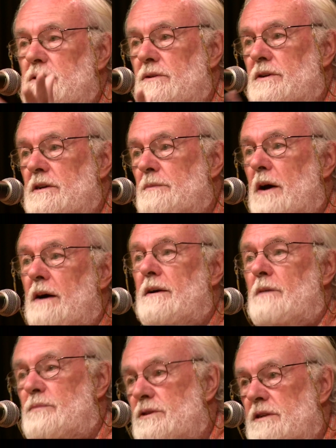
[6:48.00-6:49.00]
talking about
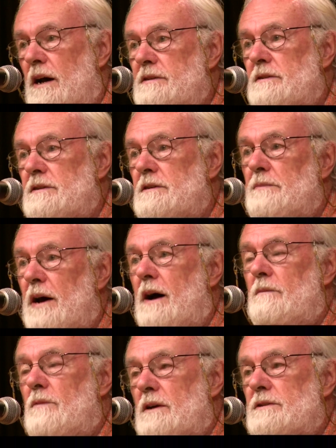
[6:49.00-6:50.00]
are precisely
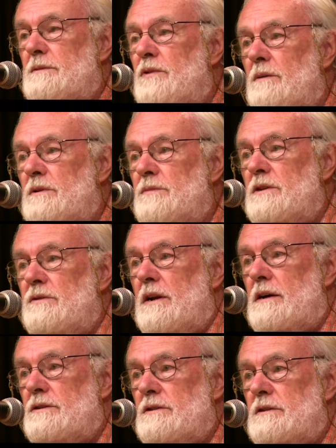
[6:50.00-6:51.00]
about, well, there's a problem in the
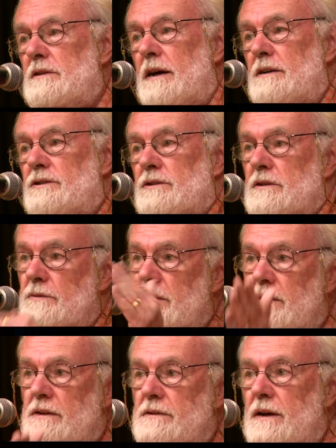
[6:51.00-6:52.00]
relation to nature. So we've
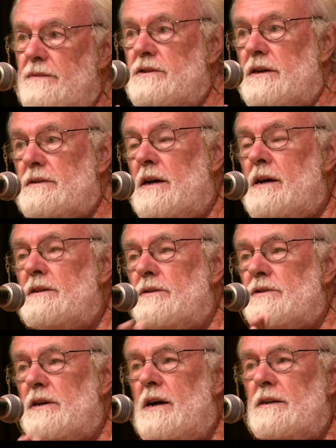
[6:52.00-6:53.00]
got to have a so
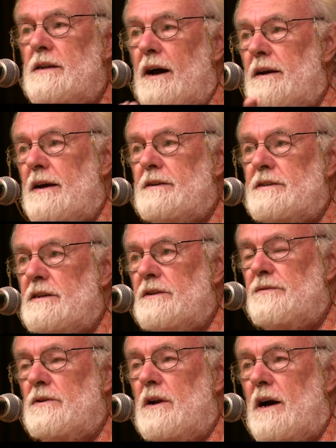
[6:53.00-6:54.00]
there's a dialectic,
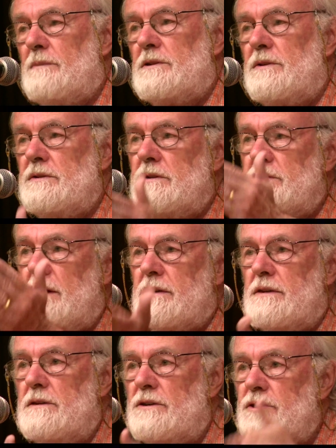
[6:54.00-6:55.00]
if you like, between the
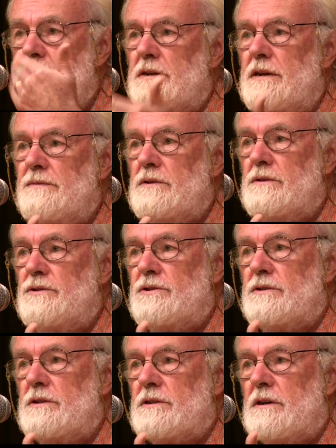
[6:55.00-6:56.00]
technological
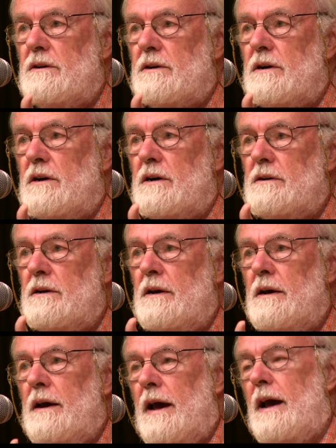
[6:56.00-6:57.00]
evolution that's going on
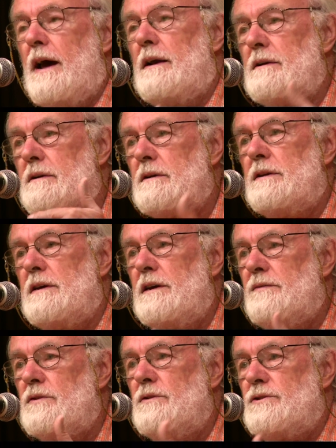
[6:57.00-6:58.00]
and the
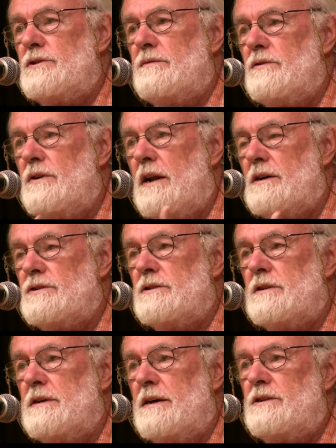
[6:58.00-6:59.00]
evolution of the relation
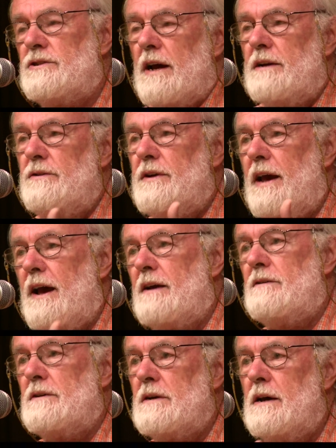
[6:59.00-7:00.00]
to nature. And you
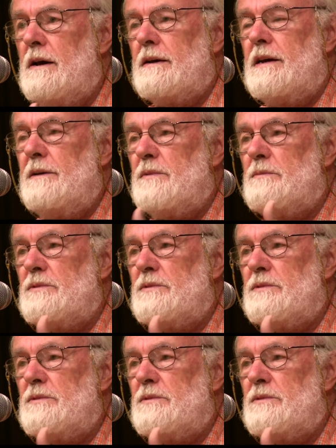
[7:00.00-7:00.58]
cannot keep